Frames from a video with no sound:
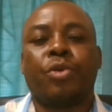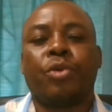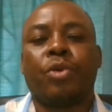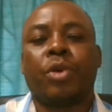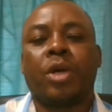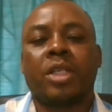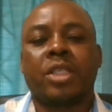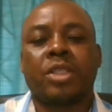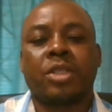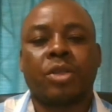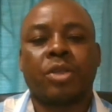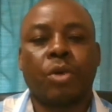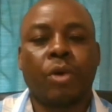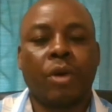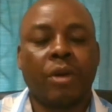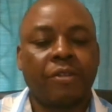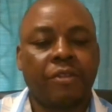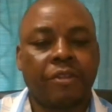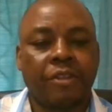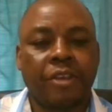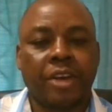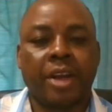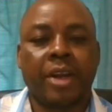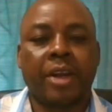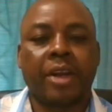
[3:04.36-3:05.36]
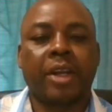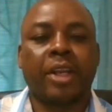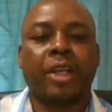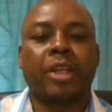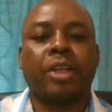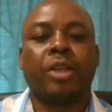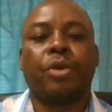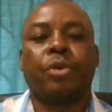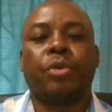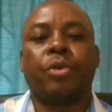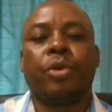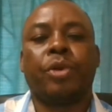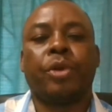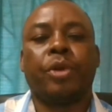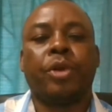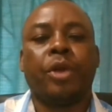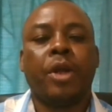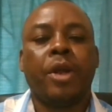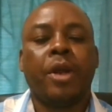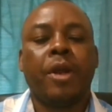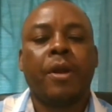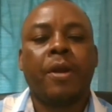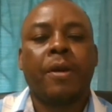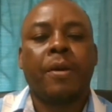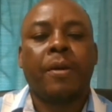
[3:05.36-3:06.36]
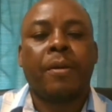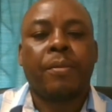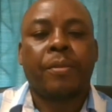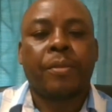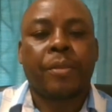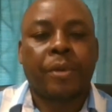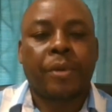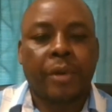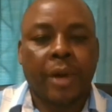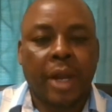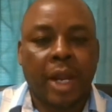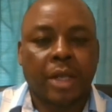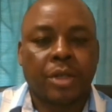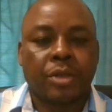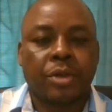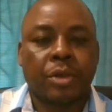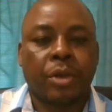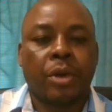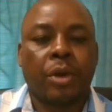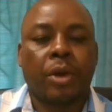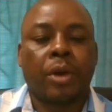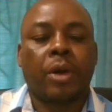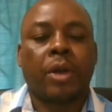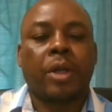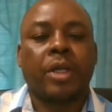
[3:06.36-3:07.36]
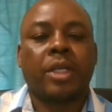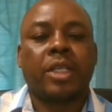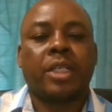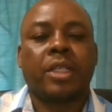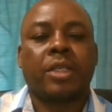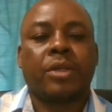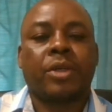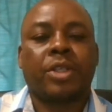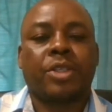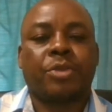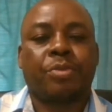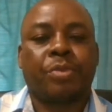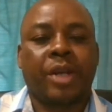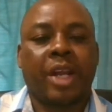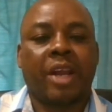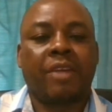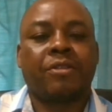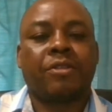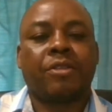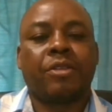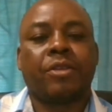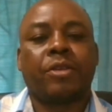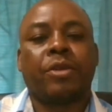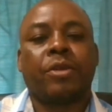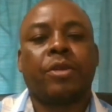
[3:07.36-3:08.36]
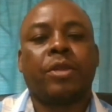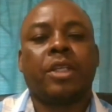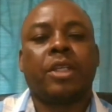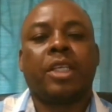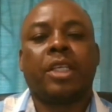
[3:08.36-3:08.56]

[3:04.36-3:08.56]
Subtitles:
who was God-fearing. He would pray to God. He was prayerful.